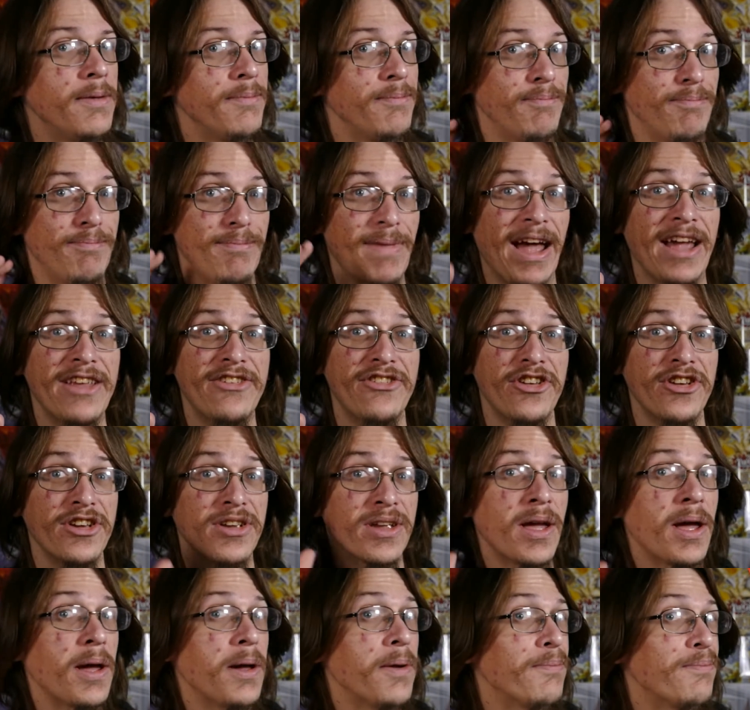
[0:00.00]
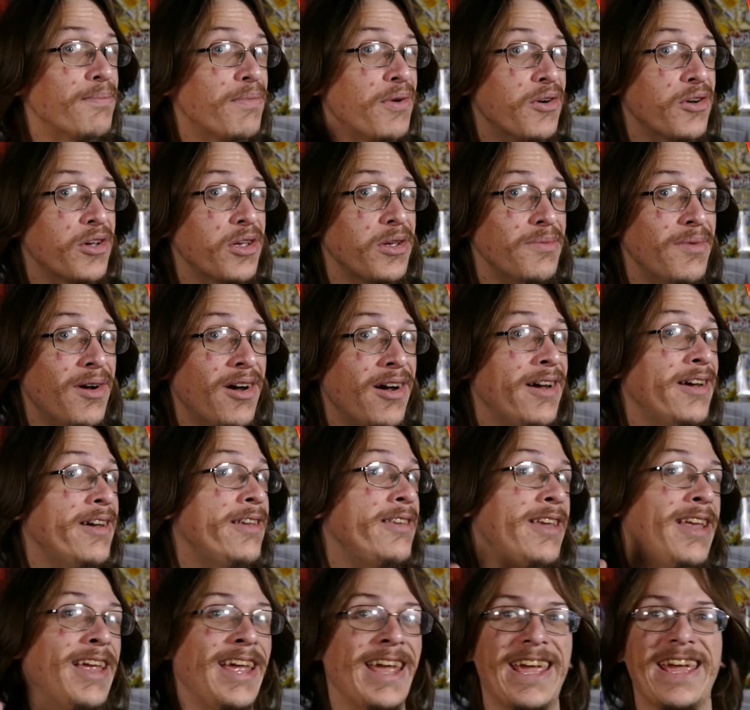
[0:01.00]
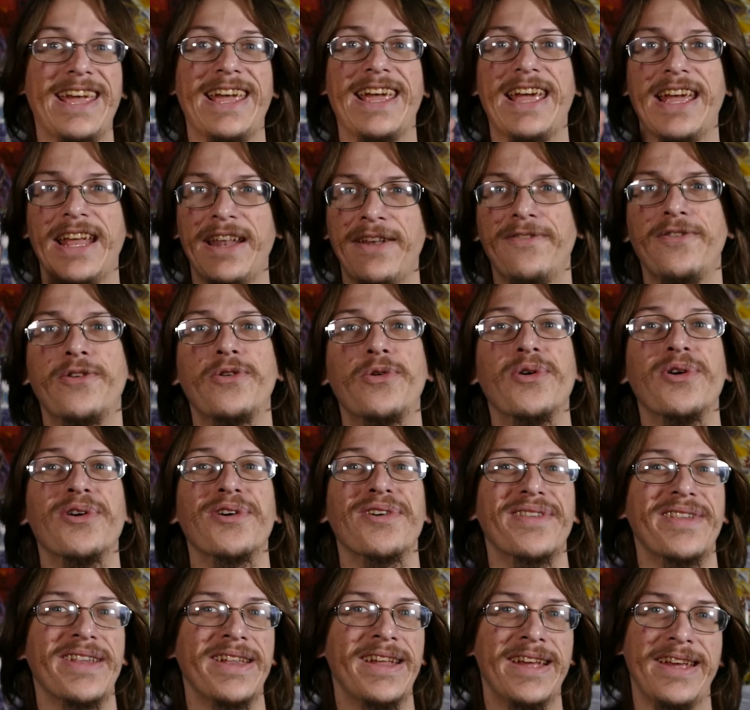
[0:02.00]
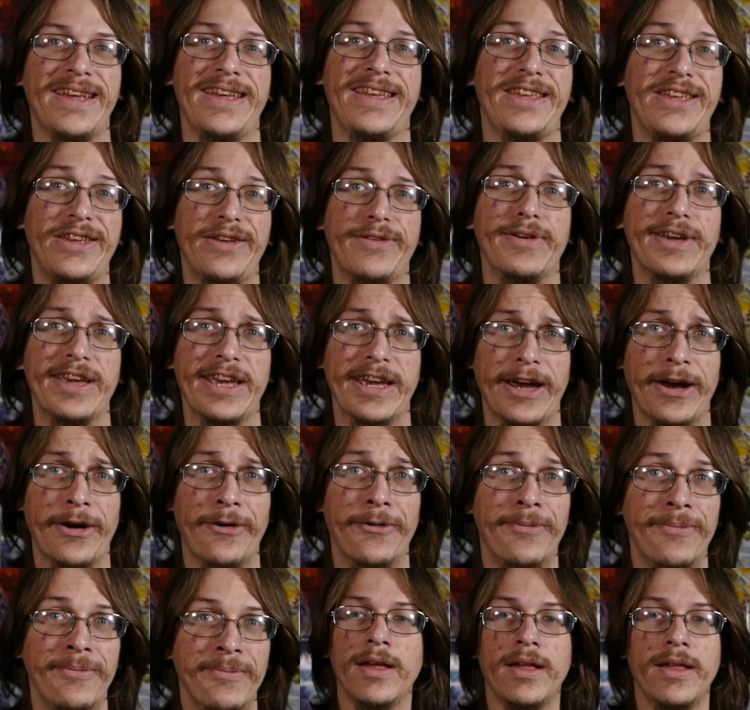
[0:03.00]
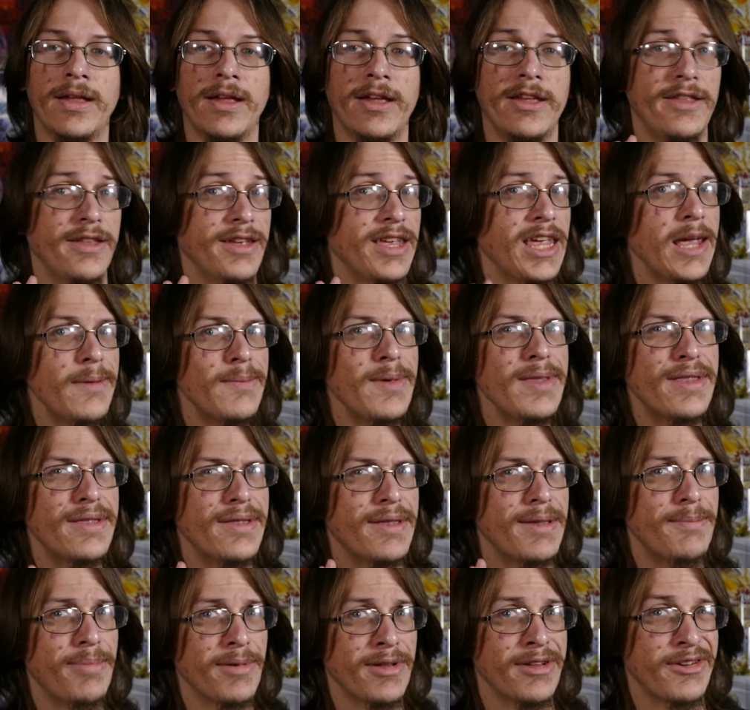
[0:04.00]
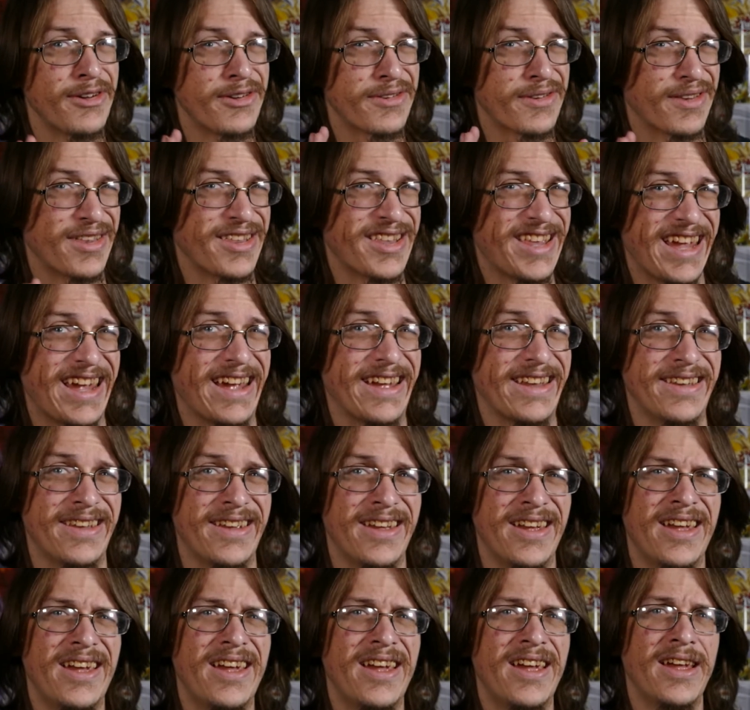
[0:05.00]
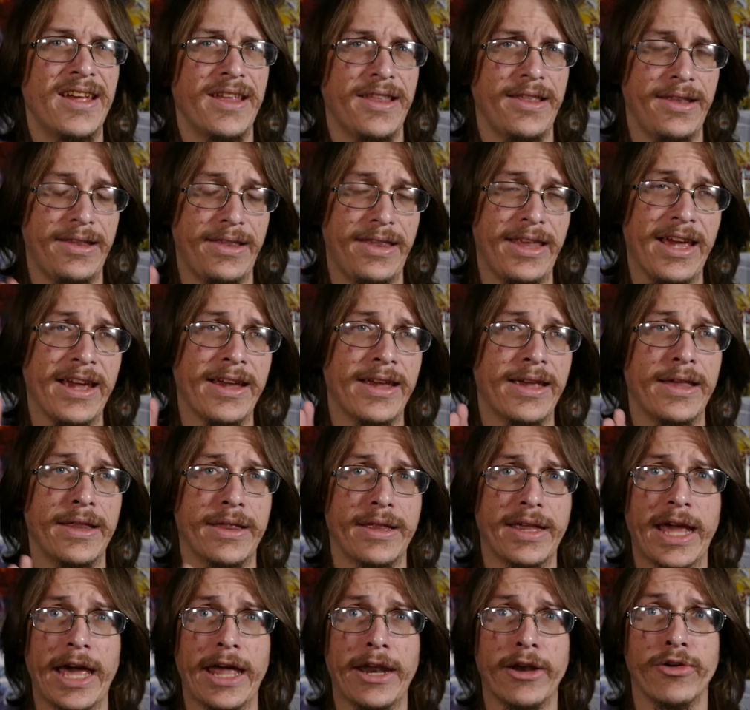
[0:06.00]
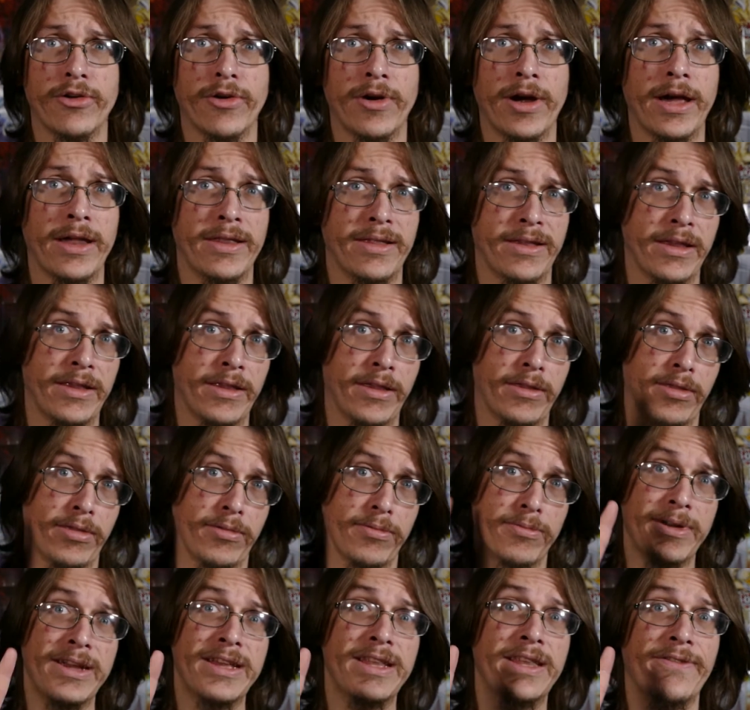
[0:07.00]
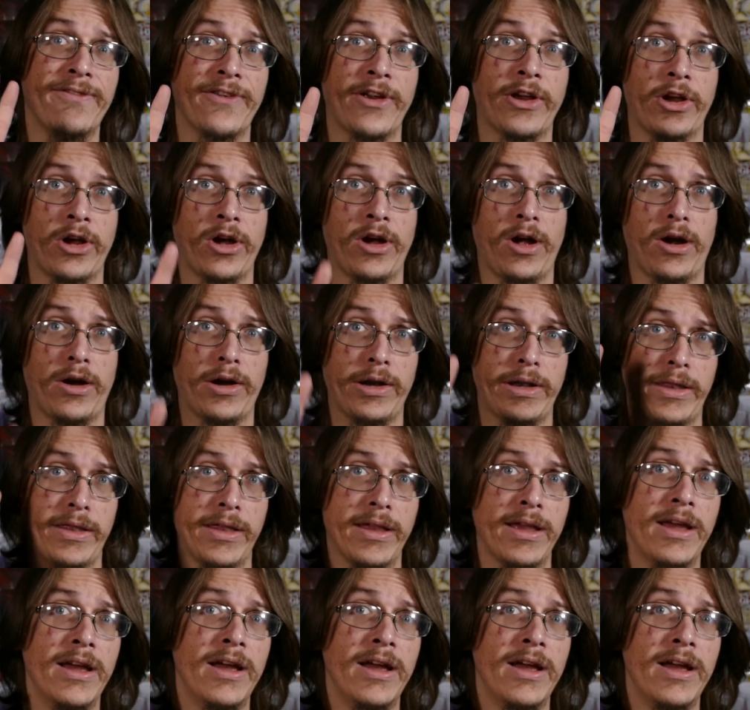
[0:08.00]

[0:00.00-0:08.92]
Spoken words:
Magic, Pokemon, and of course, Yu-Gi-Oh! The game is simple to understand. The deck is categorized into three different cards: